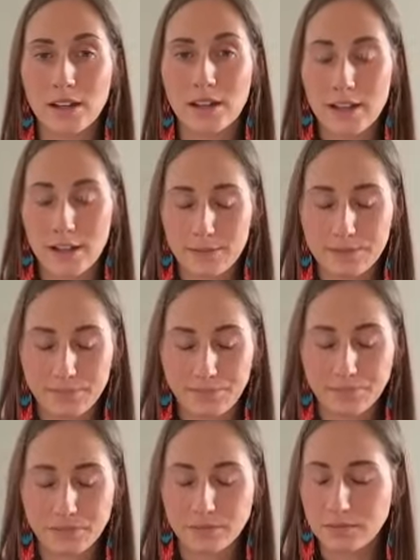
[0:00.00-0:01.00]

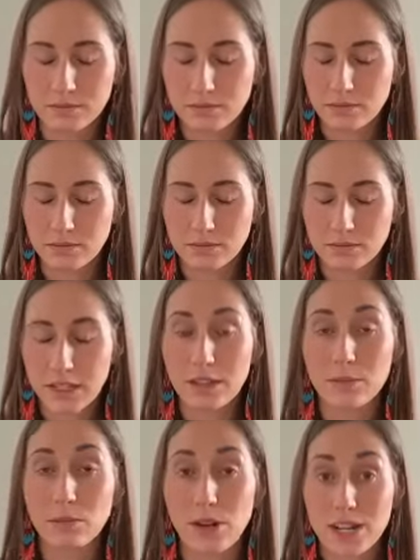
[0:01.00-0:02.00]

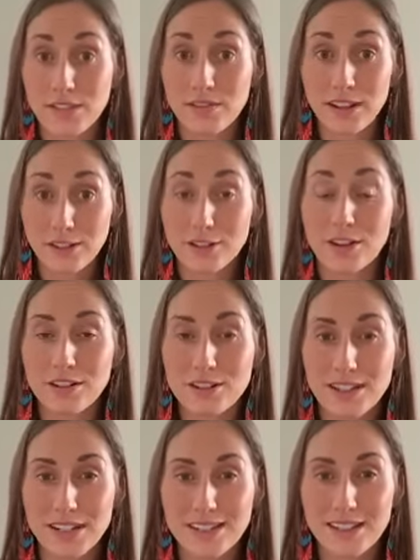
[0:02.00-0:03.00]
like breastfed,
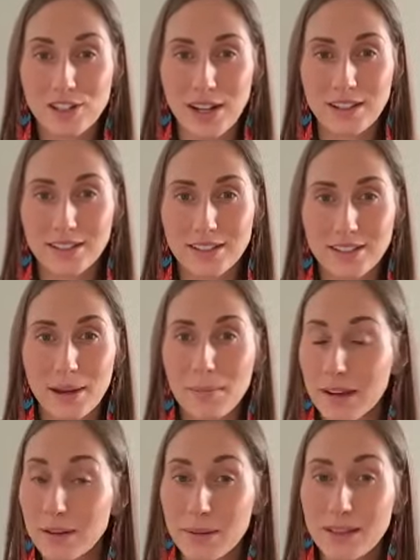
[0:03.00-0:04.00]
nursed as a child.
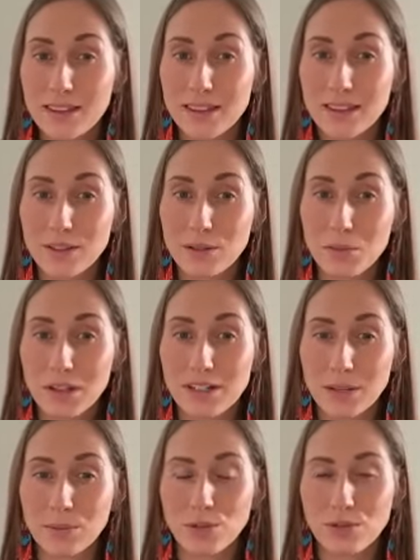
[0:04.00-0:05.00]
That might have been the one
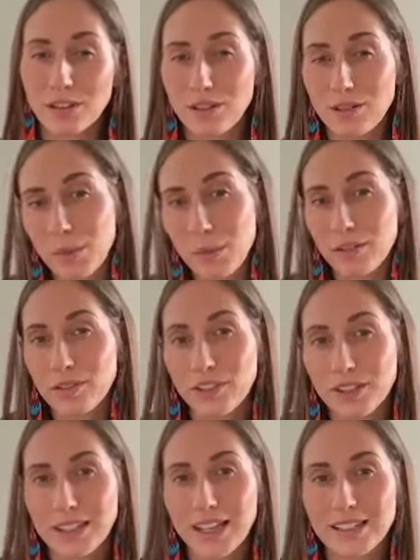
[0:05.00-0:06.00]
time you really remember
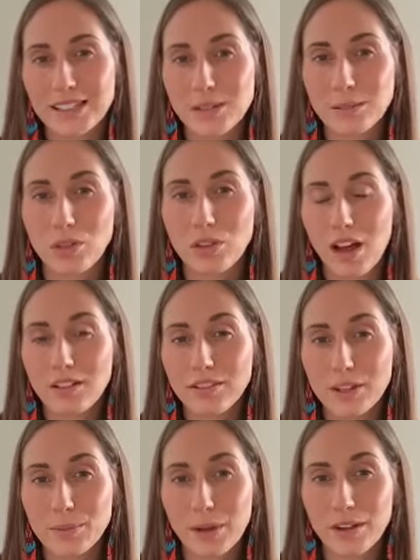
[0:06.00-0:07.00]
feeling that deep
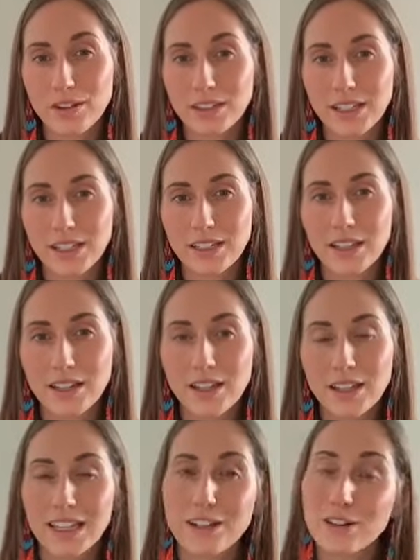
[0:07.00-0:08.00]
love and motherly,
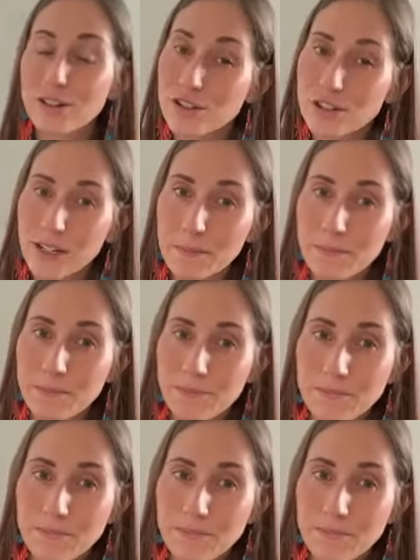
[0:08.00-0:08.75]
like, nurturing.